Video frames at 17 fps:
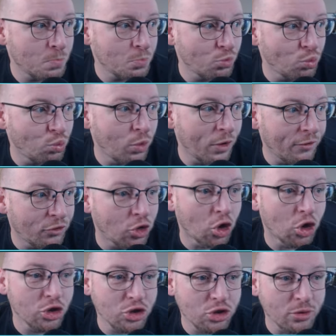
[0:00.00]
we've
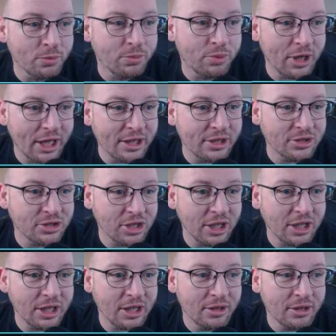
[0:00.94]
got some players
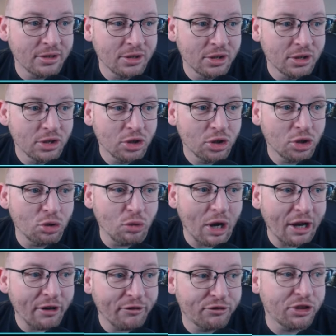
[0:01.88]
here who
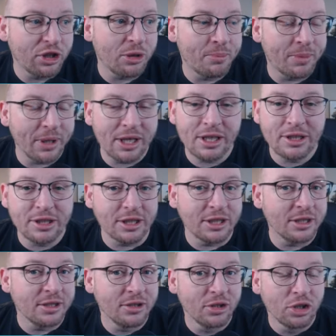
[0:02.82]
have the
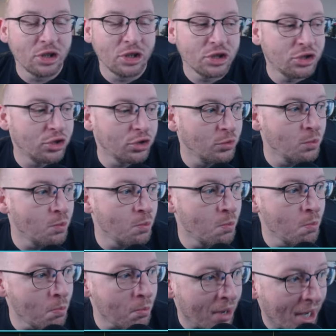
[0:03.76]
ability to
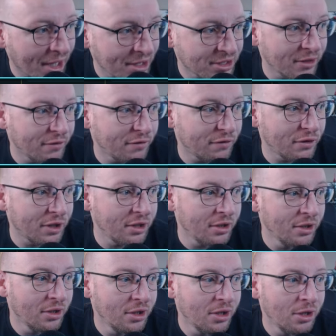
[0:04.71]
massively,
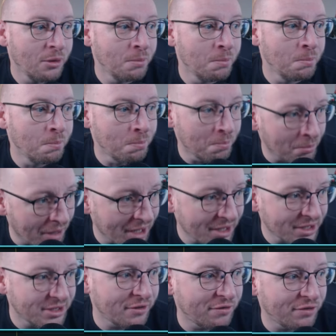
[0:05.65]

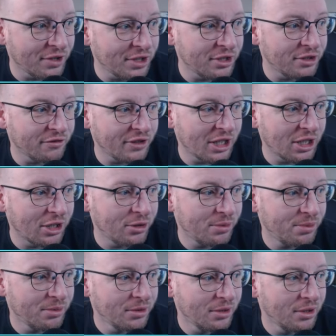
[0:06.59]
massively develop.
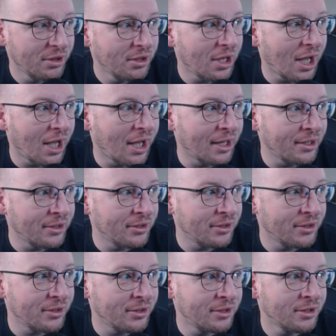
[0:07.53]

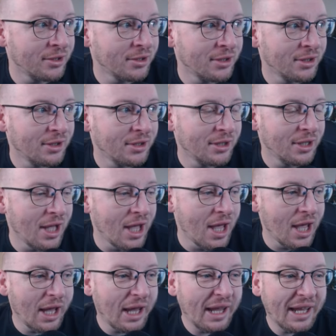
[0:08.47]
And
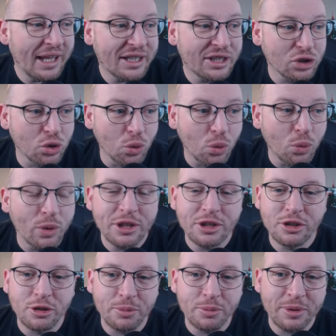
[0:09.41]
it's going
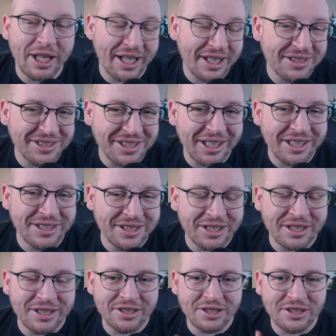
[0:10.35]
to be
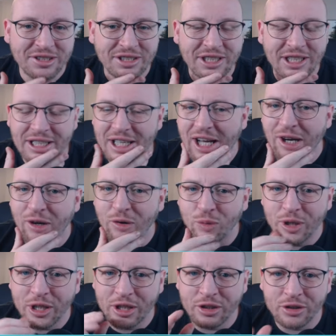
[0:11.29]
exciting to see how
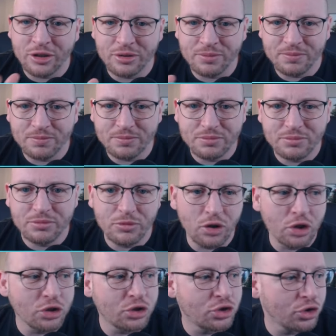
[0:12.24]
we can
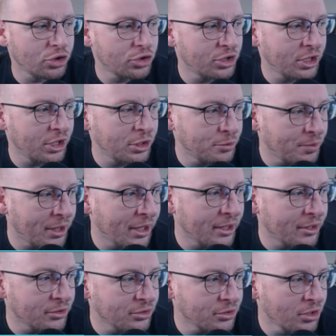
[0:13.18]
adjust these
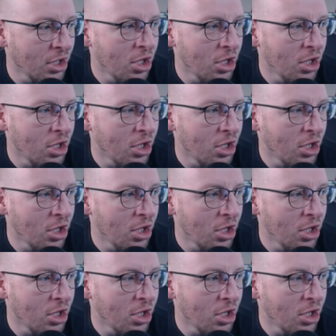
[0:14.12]
players.